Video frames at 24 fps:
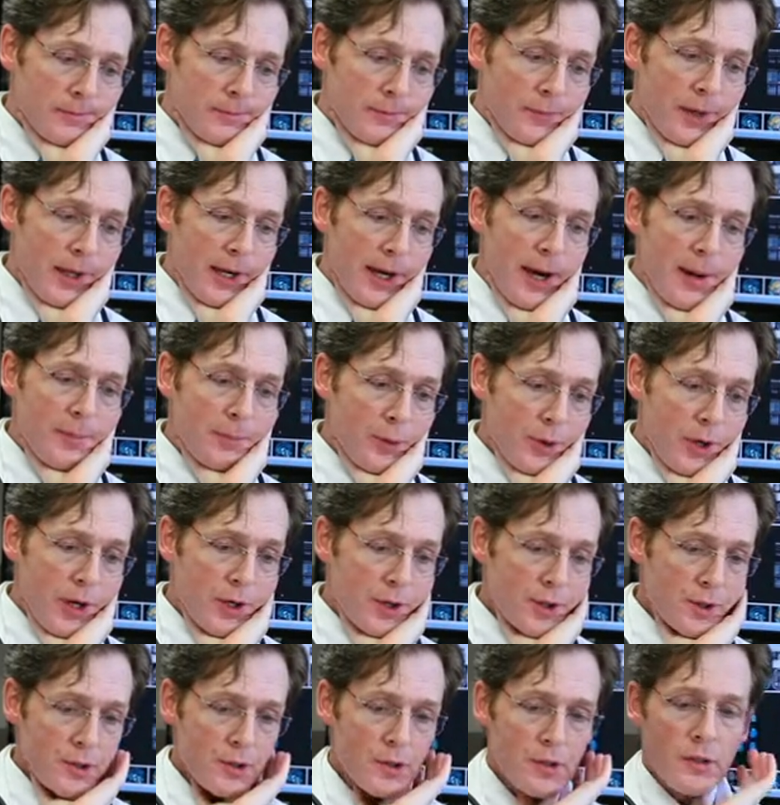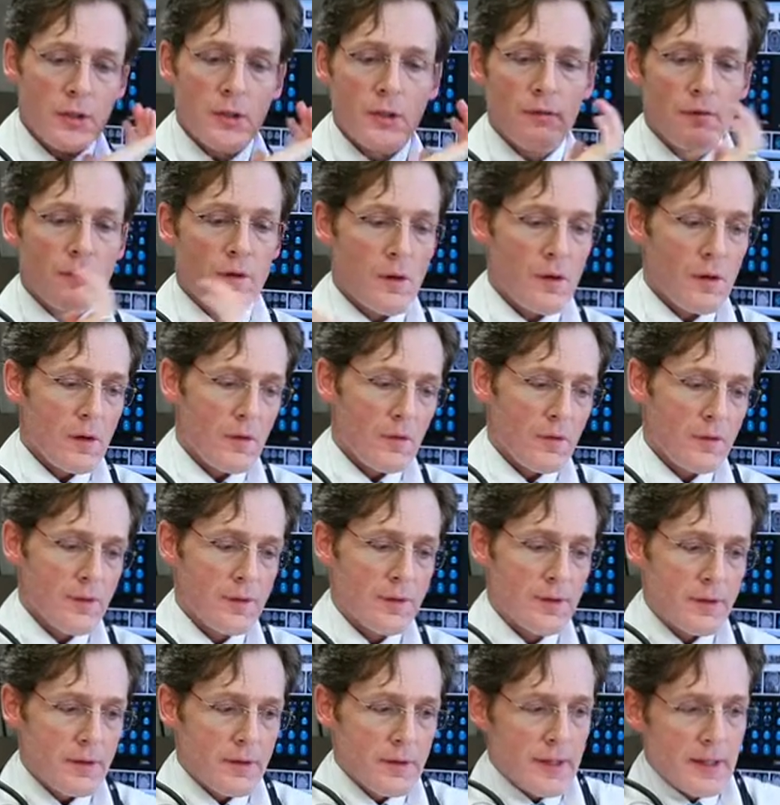The operation
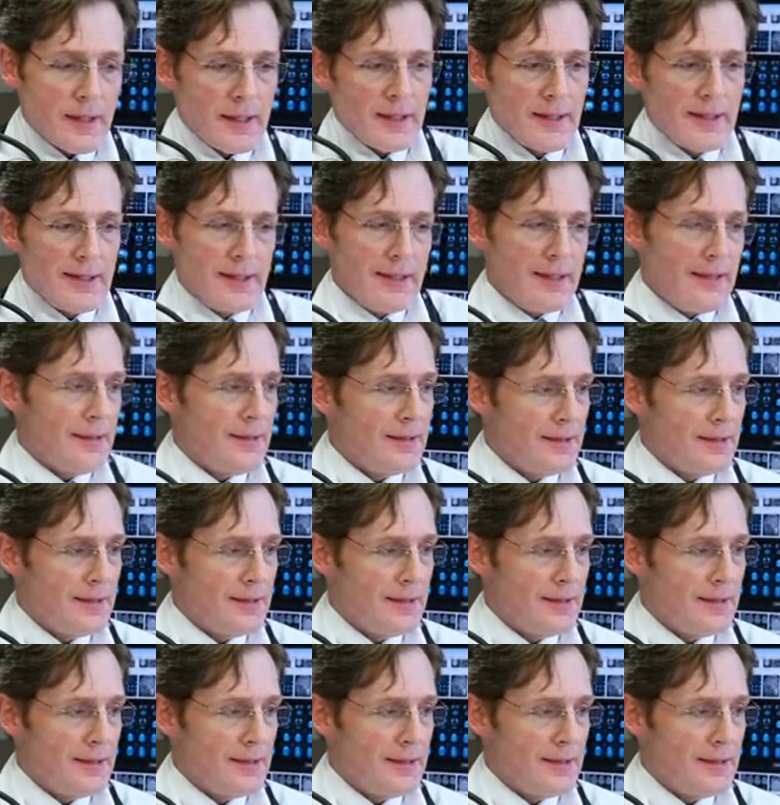involves the